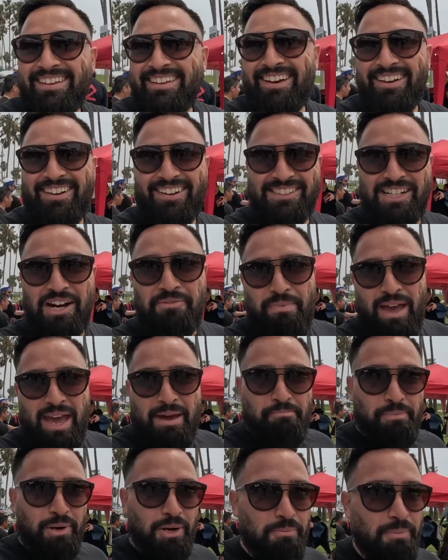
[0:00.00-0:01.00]
Yo, those are
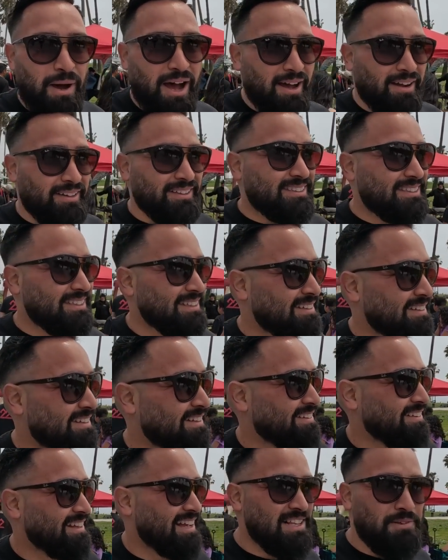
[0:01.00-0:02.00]
bamboo bongs.
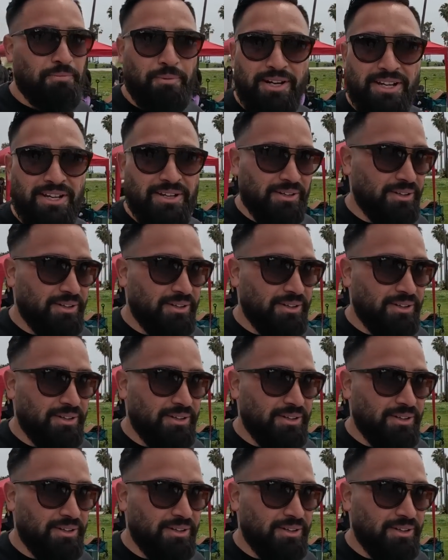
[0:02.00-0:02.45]
That's pretty